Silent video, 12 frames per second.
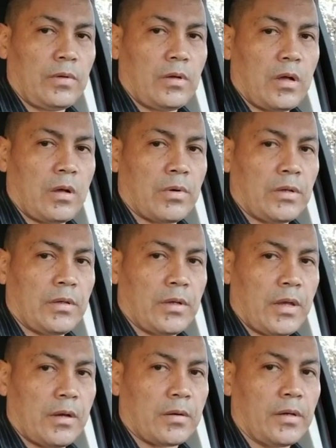around that
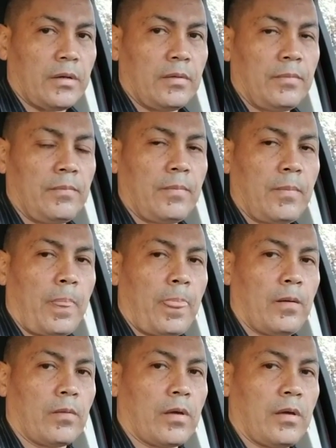area.
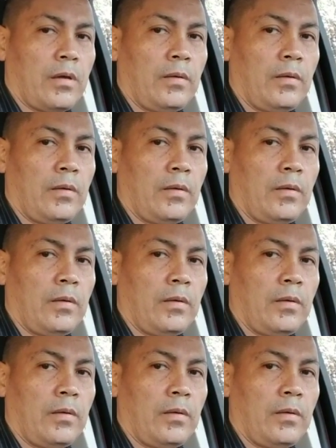Okay?